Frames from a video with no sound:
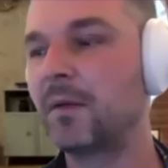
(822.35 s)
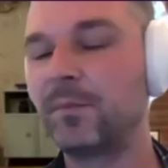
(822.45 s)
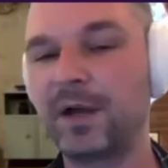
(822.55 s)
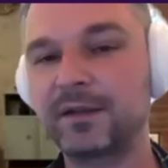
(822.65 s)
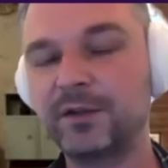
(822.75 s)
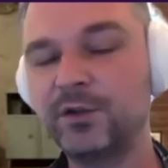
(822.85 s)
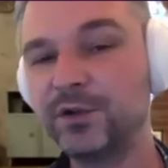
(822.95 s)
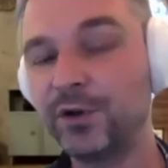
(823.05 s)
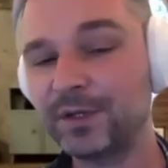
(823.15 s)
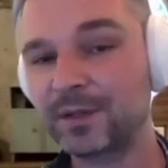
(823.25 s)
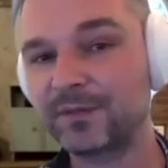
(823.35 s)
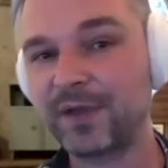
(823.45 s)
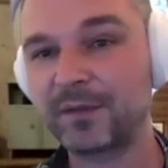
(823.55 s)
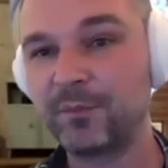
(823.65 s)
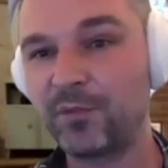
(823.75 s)
But you notice
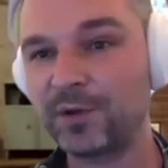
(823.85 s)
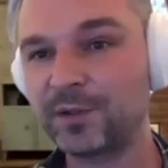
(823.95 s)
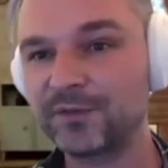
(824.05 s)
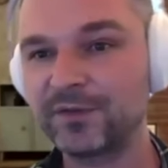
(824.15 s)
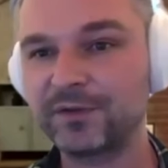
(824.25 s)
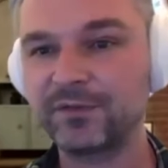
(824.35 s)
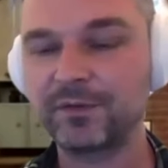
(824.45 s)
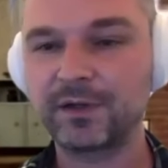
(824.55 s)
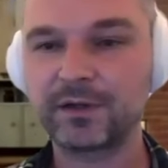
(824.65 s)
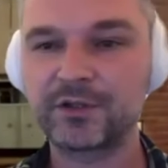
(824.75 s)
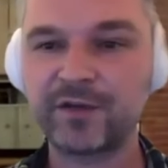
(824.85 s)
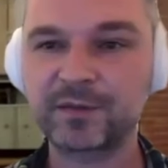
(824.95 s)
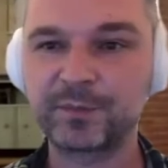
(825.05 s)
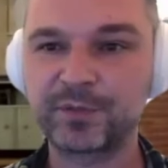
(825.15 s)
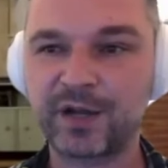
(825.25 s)
that most of the
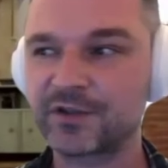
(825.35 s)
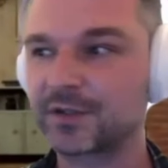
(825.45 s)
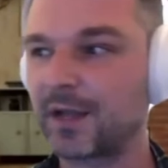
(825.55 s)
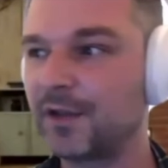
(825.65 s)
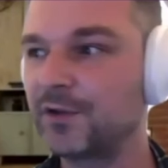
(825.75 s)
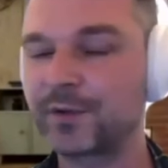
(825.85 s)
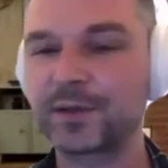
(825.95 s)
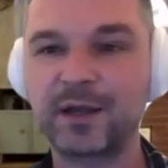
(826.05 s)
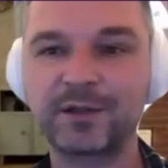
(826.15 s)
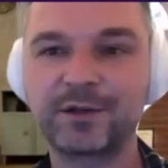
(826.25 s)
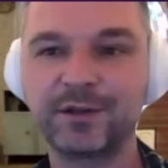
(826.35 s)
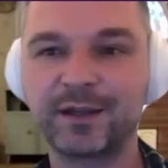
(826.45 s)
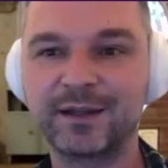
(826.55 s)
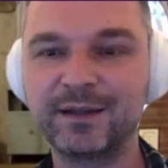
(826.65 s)
JavaScript projects are using Algolia.